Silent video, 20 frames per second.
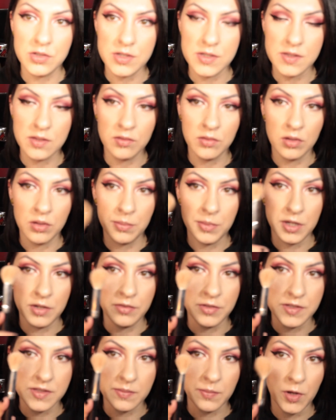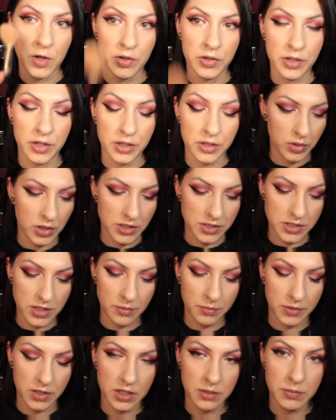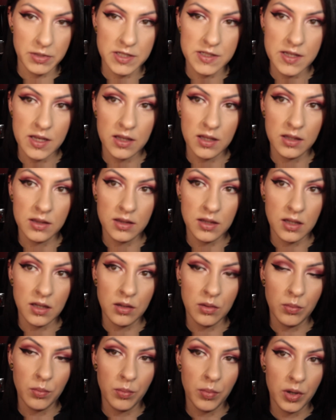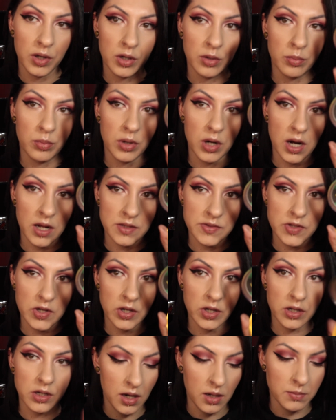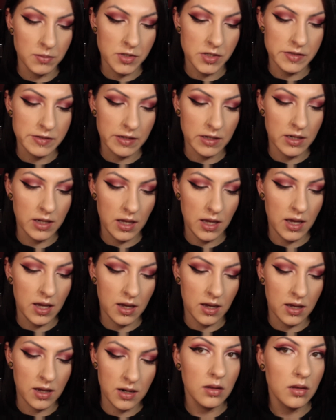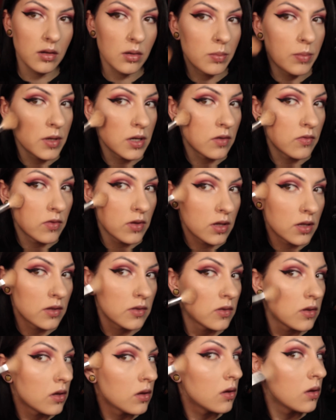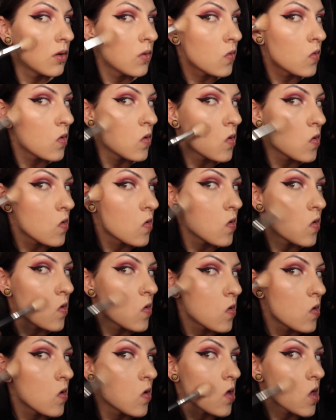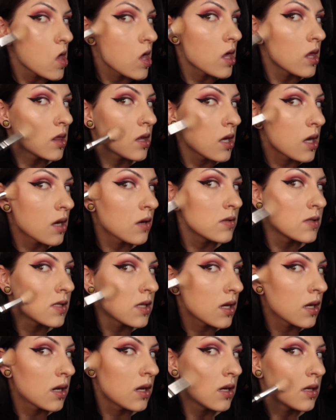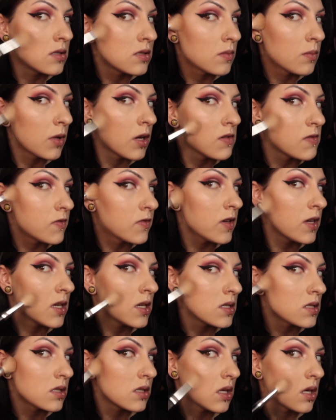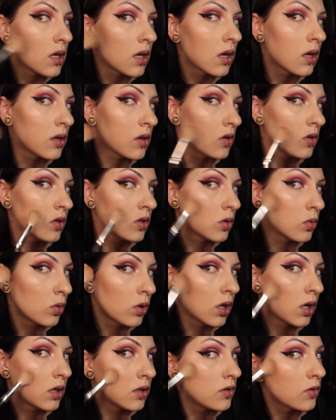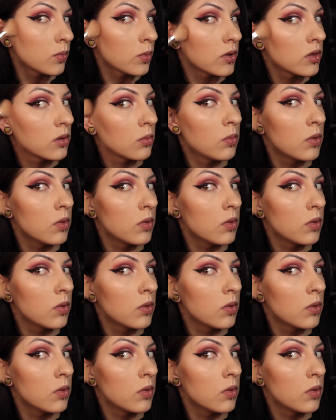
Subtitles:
just a little bit of a smaller brush, I'm gonna be taking the Butter Bronzer, and I'm just gonna add a little bit of this on the outside edge of my face and under where I just put the